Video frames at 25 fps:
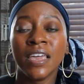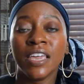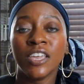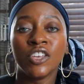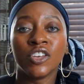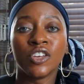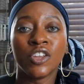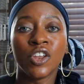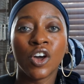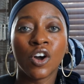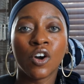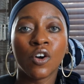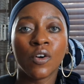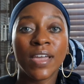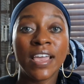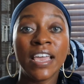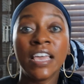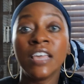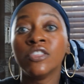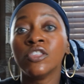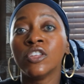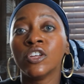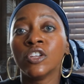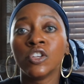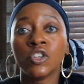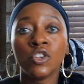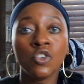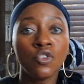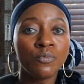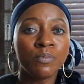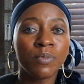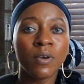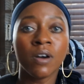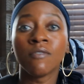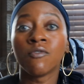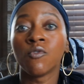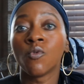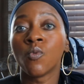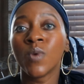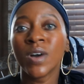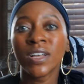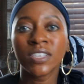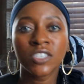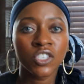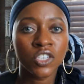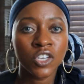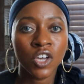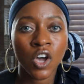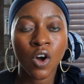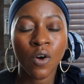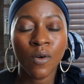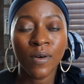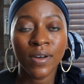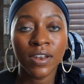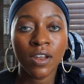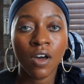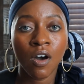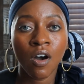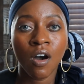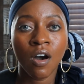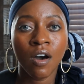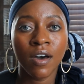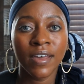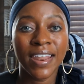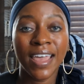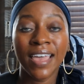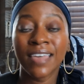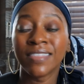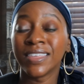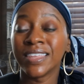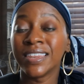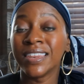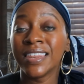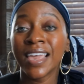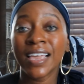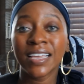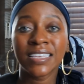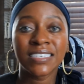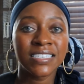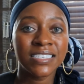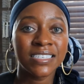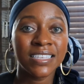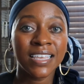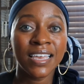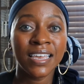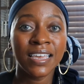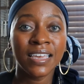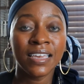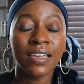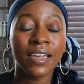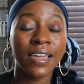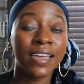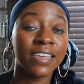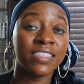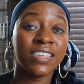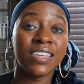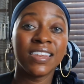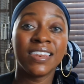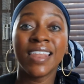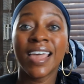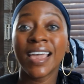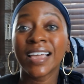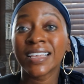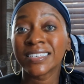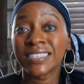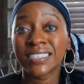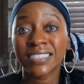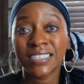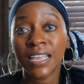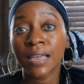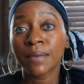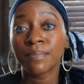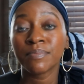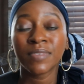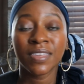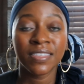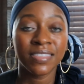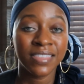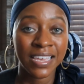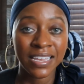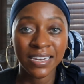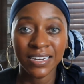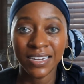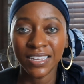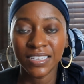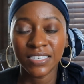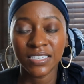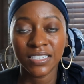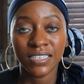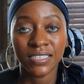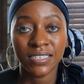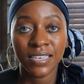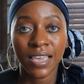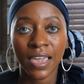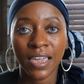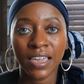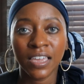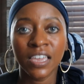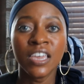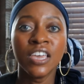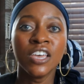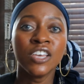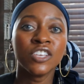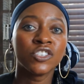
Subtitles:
in the loop of what's going on and the next thing and the next step that they need to take.